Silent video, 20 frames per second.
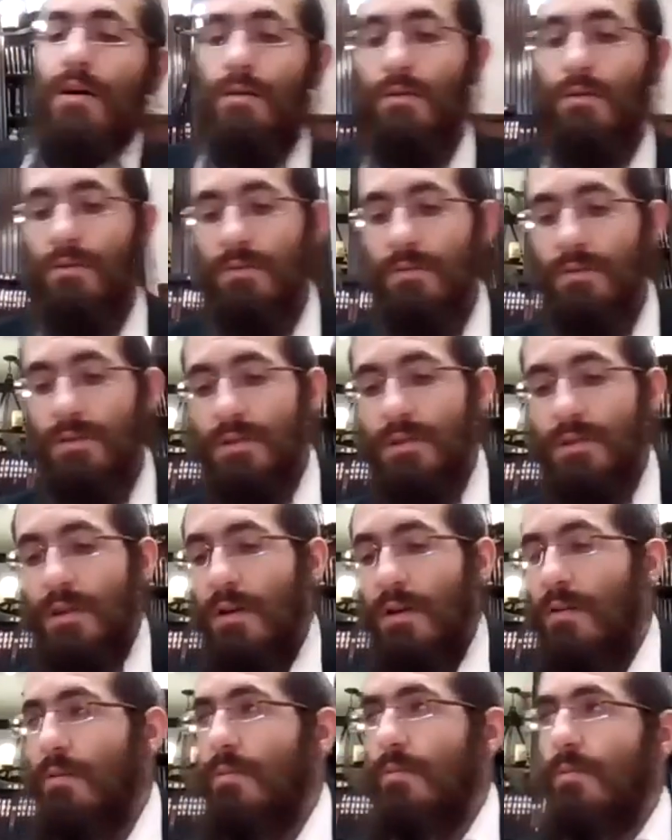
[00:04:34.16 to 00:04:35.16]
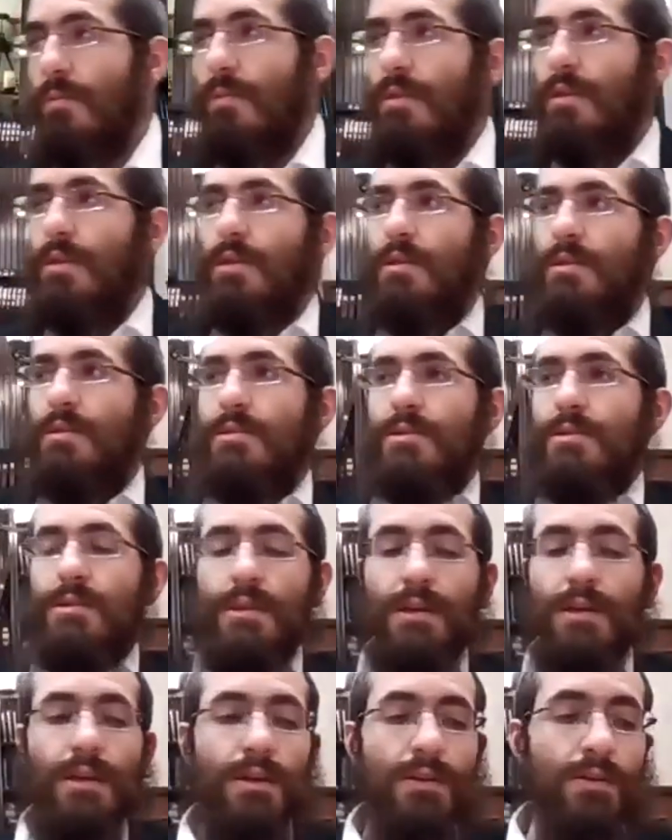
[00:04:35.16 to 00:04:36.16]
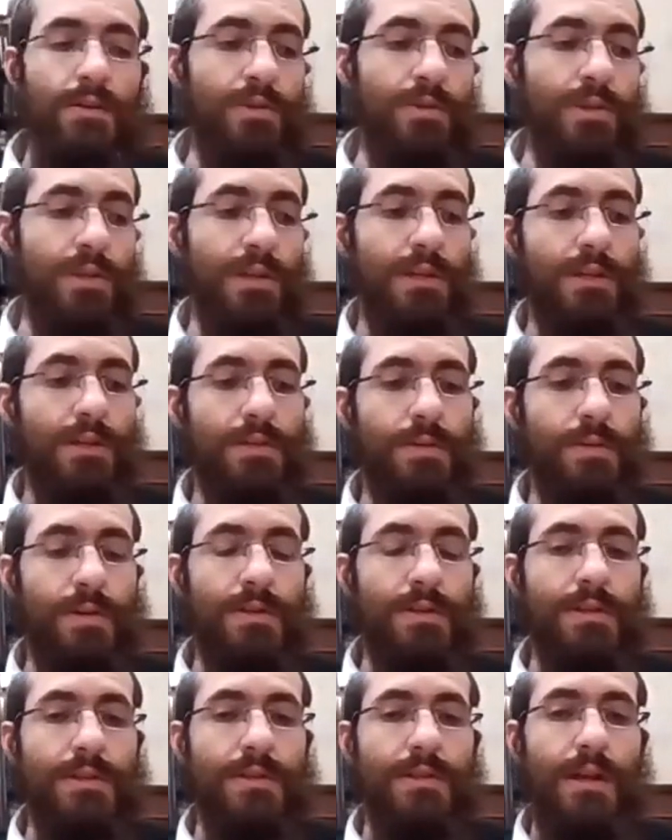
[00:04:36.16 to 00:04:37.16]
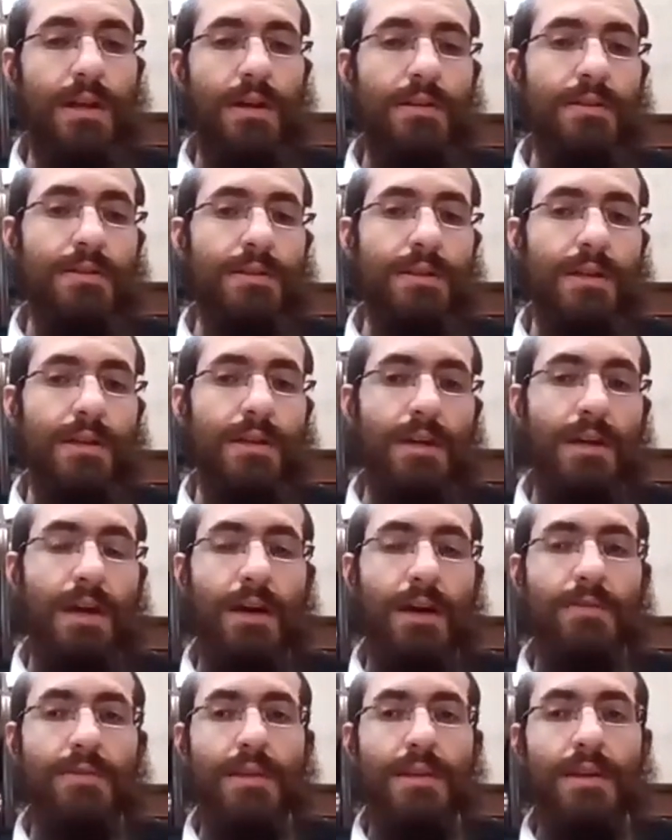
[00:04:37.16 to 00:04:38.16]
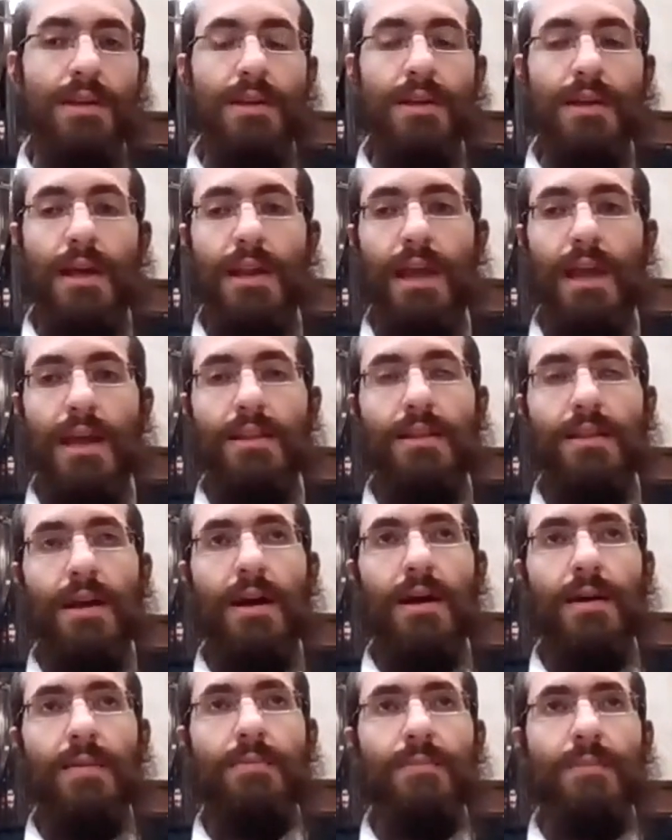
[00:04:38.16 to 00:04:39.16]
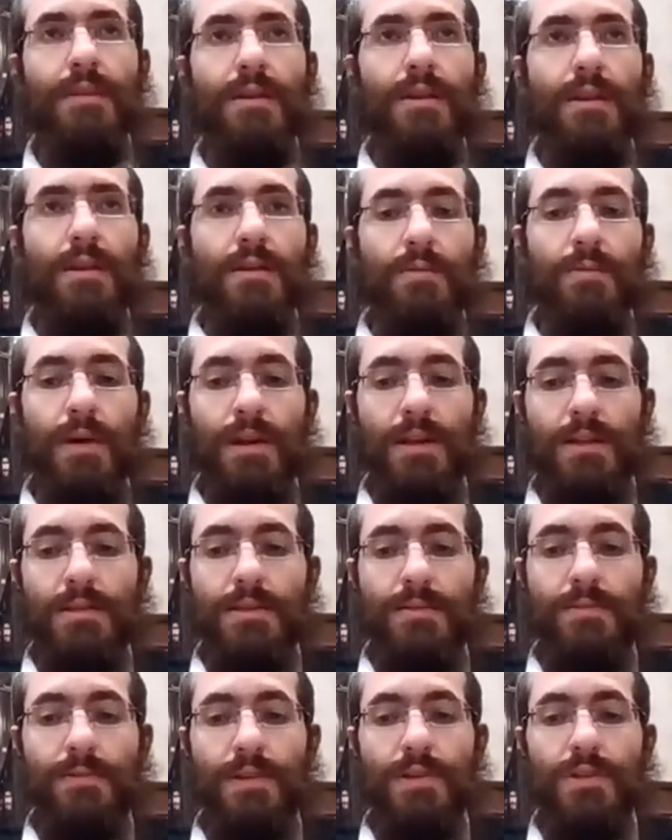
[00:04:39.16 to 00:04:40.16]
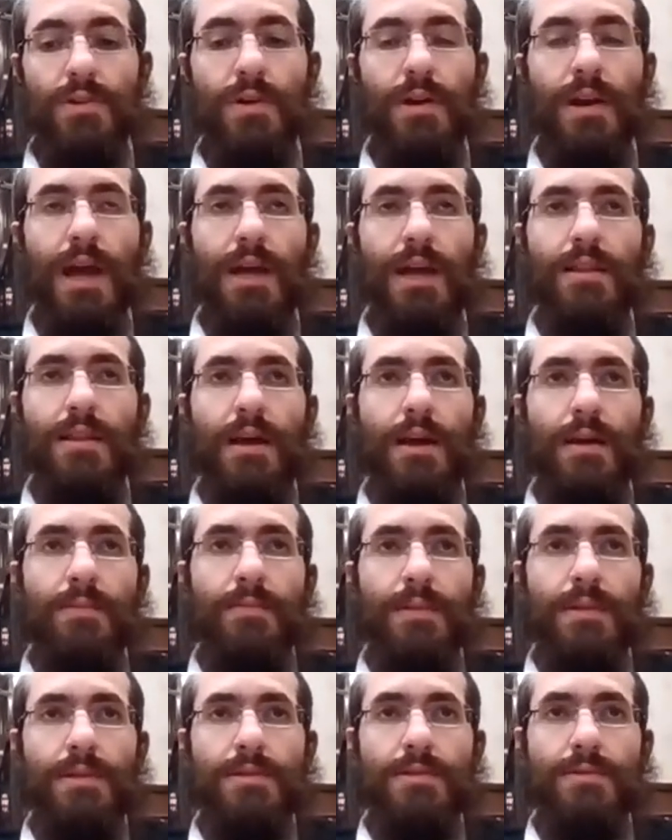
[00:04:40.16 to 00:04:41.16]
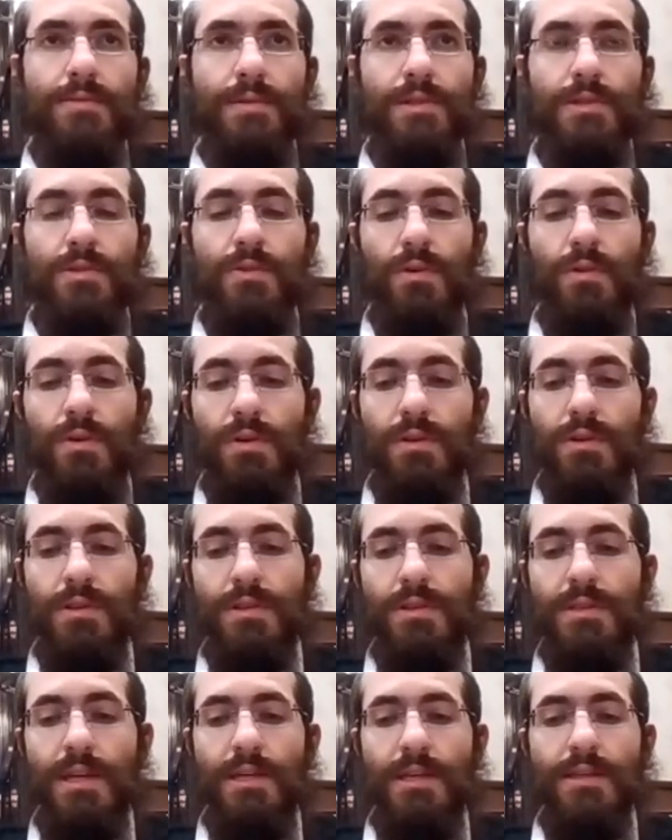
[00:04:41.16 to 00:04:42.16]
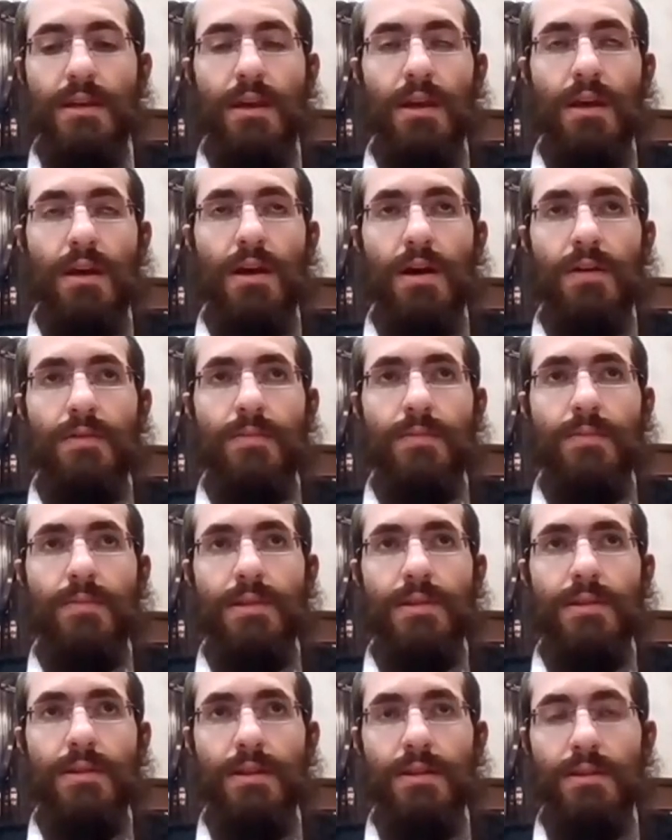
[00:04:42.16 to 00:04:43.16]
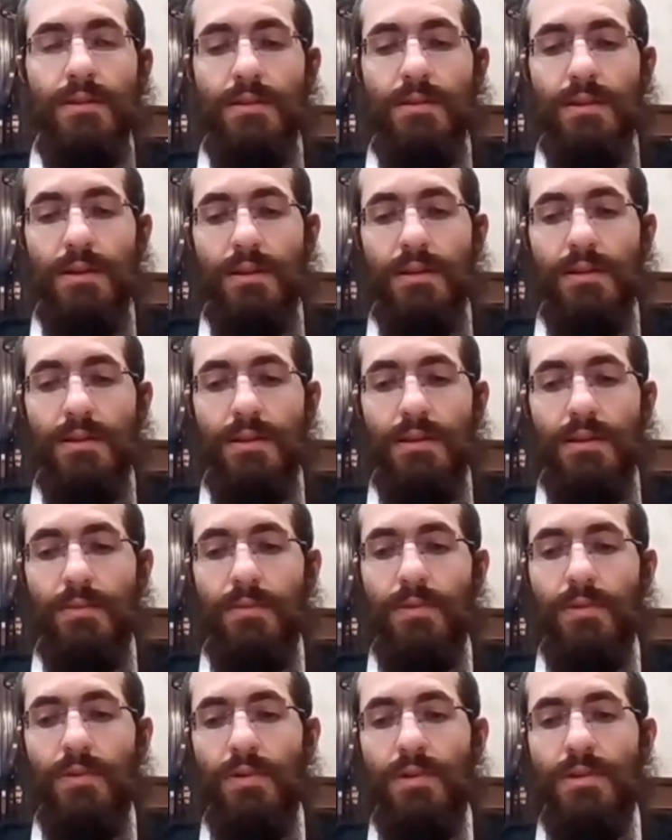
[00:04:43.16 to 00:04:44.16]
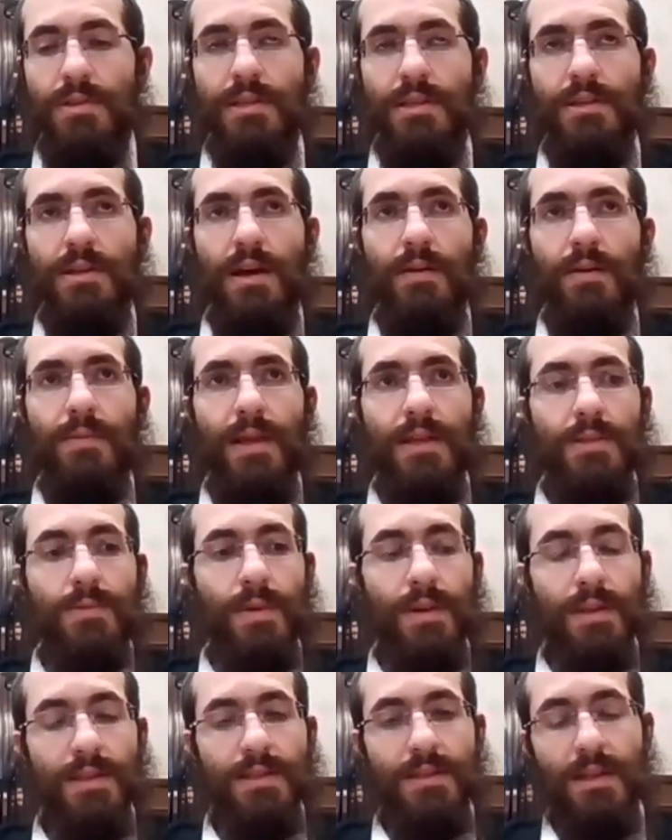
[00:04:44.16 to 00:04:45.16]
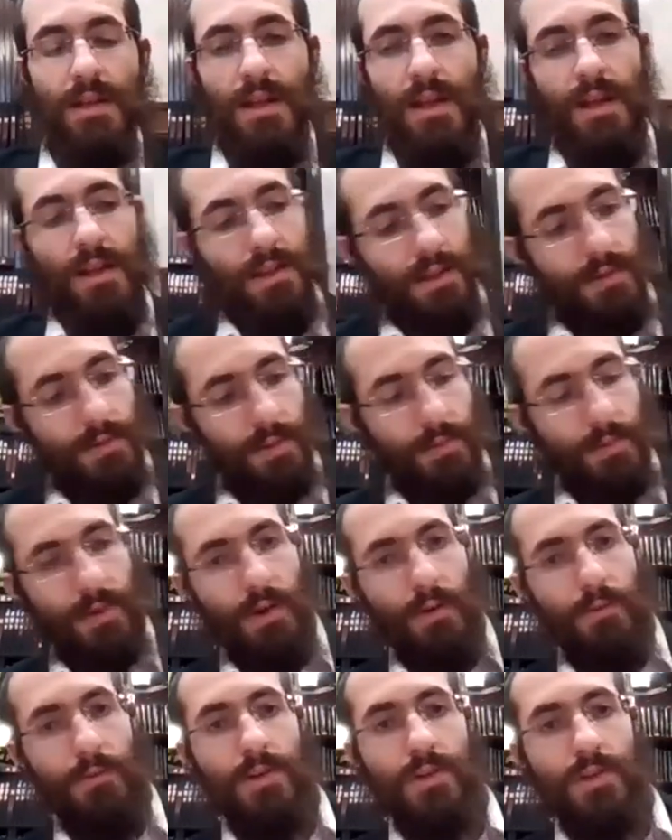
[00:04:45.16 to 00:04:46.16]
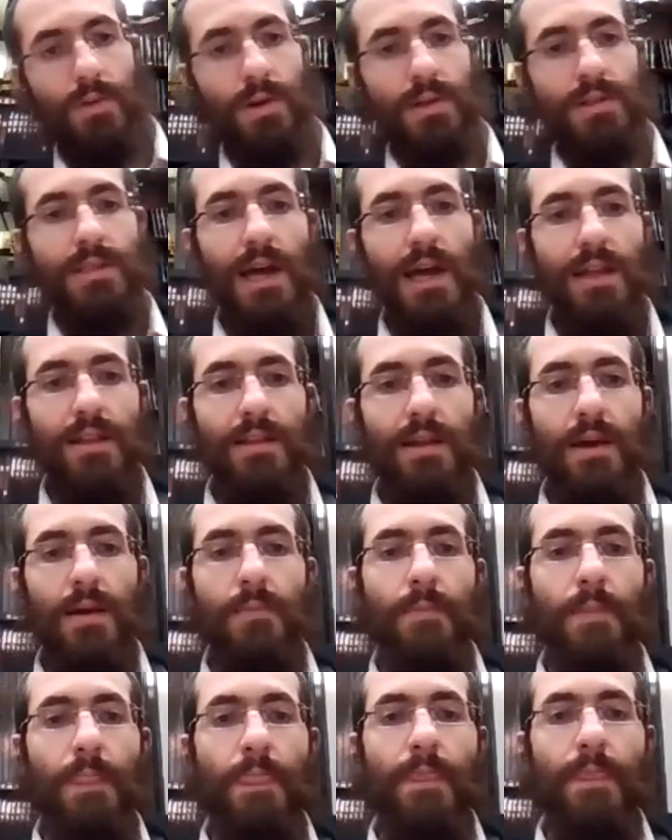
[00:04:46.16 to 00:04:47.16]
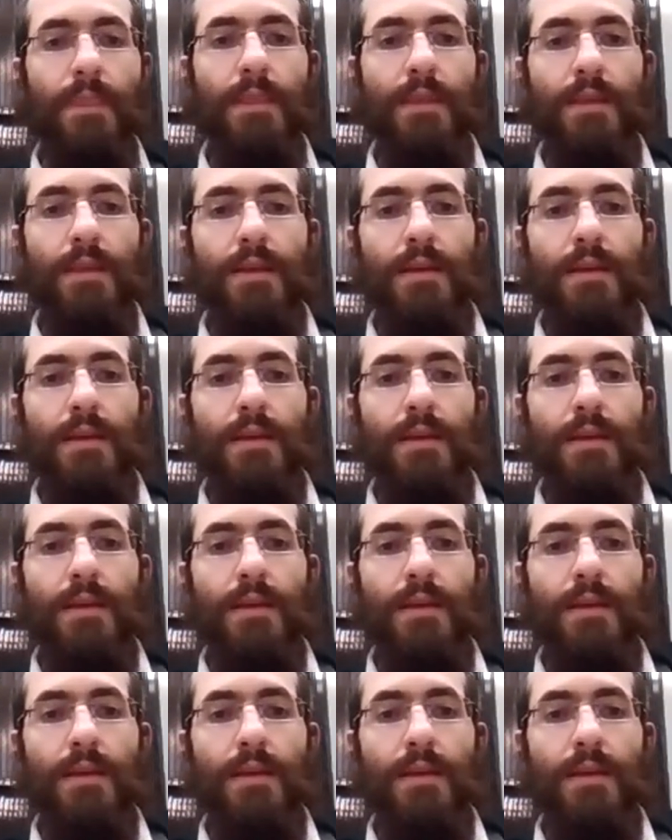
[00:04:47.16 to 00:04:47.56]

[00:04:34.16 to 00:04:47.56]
So there's usually you're supposed to start counting at nighttime when it's for sure nighttime, which is called Seisek Echavim in Hebrew. You call it Seisek Echavim. That's when we know for sure it's nighttime.